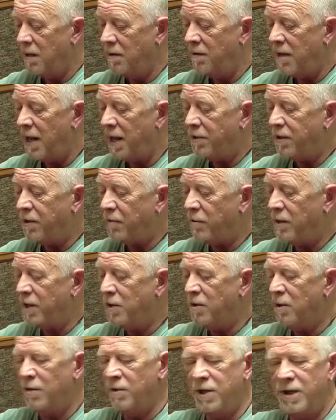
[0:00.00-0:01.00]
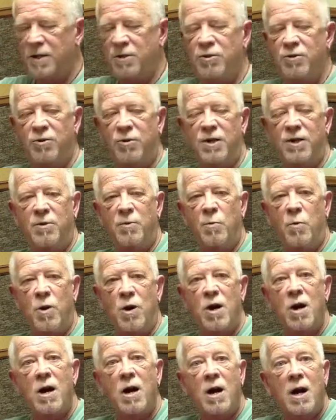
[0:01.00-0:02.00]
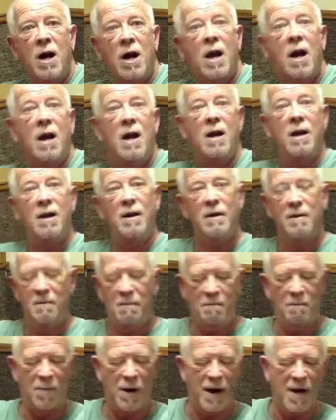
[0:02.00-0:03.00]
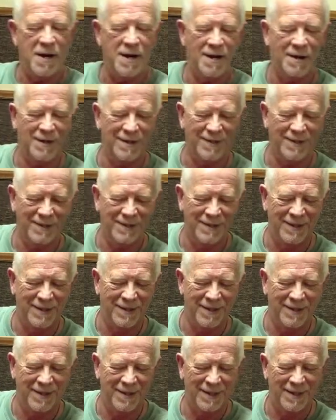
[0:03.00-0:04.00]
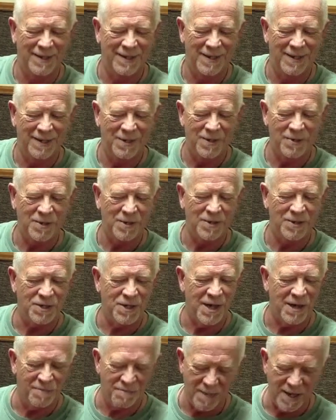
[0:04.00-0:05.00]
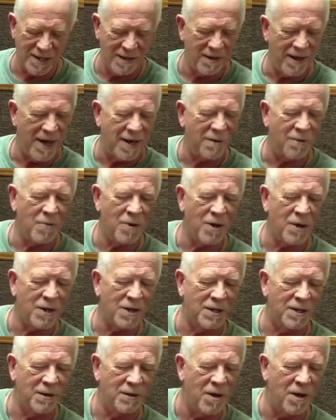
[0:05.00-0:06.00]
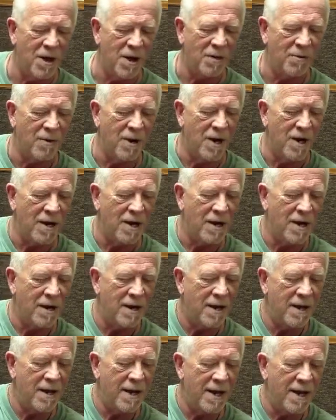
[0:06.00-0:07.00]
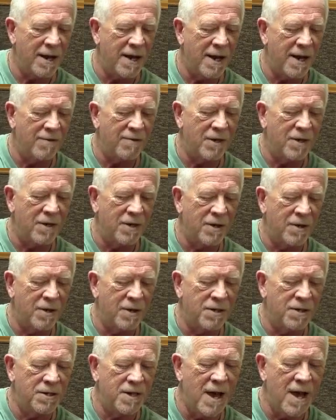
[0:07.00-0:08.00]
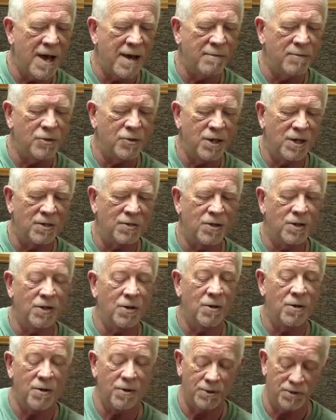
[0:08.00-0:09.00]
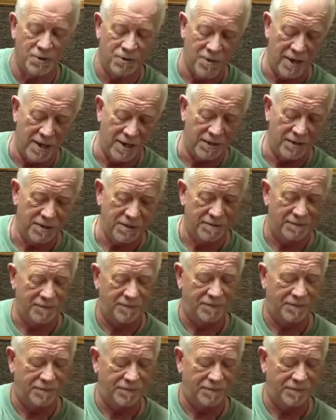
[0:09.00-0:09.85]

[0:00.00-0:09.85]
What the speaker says: Not that we don't enjoy the work, but you can save me a lot of work in the long run and have a good time changing your own string.